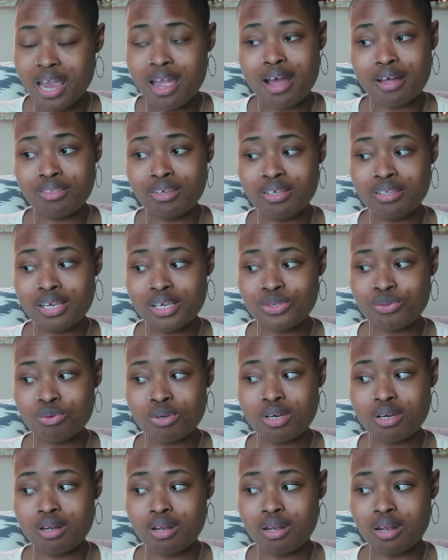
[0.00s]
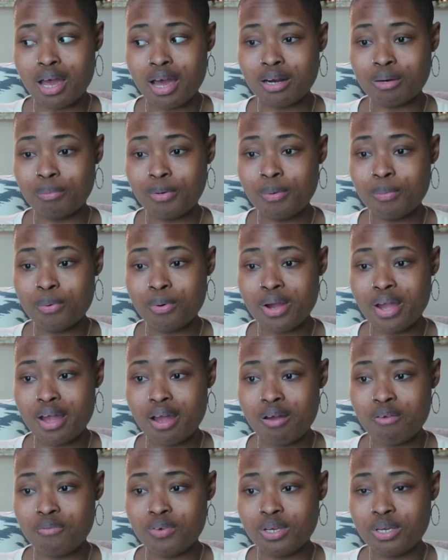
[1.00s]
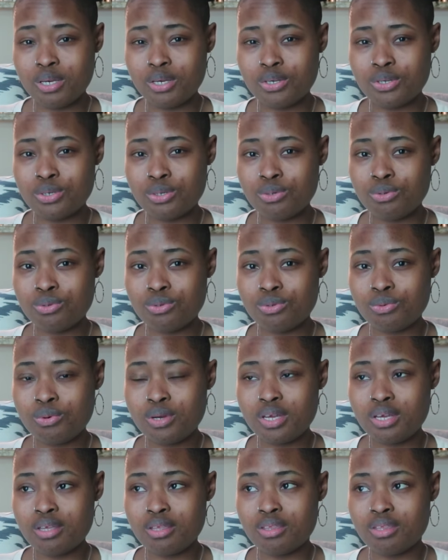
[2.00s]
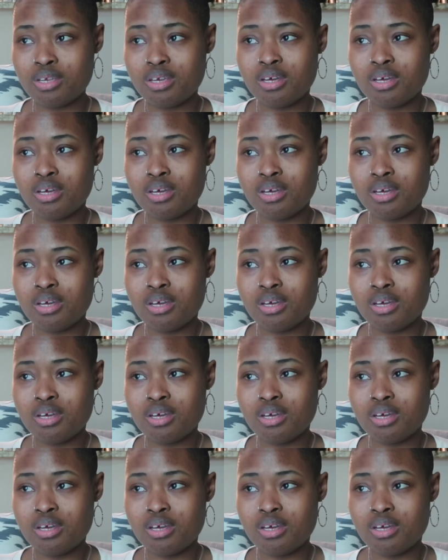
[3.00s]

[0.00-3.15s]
I think that's what a lot of people have issues with.